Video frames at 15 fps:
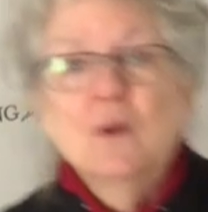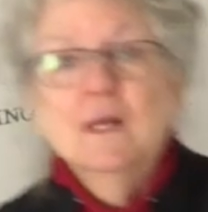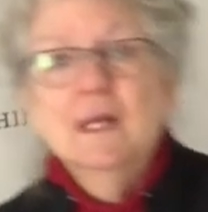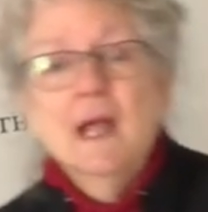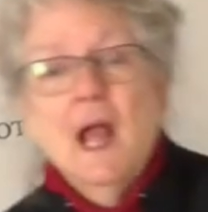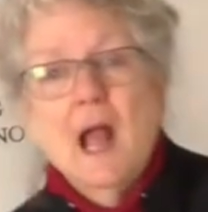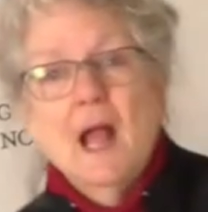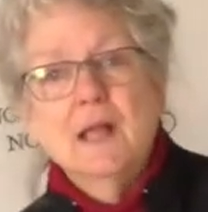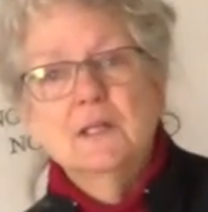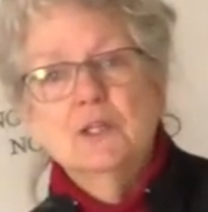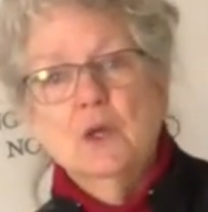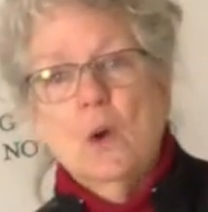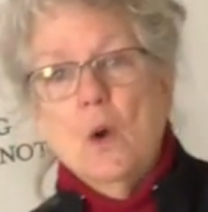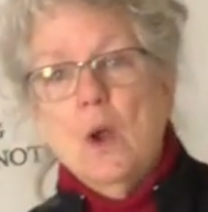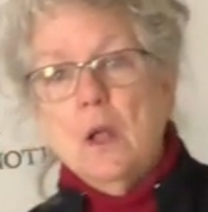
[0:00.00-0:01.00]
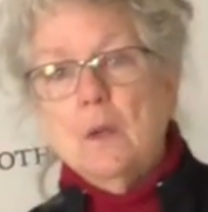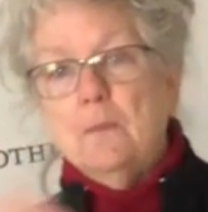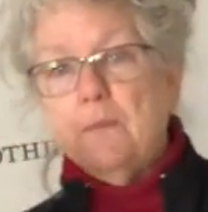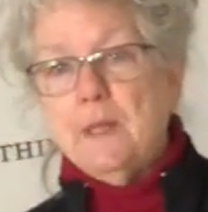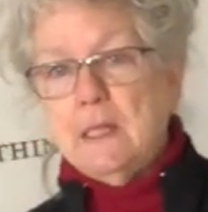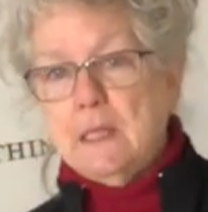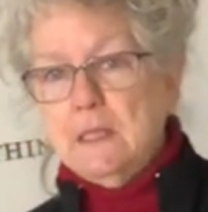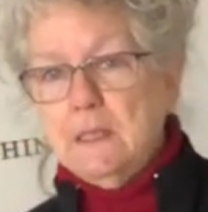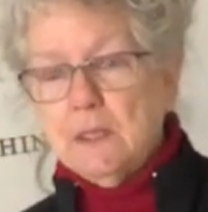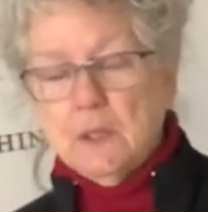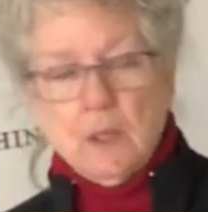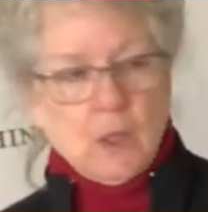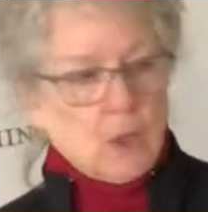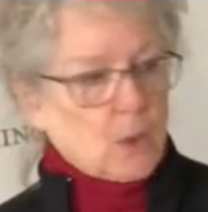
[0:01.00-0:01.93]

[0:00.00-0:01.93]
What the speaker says: legato, Pete,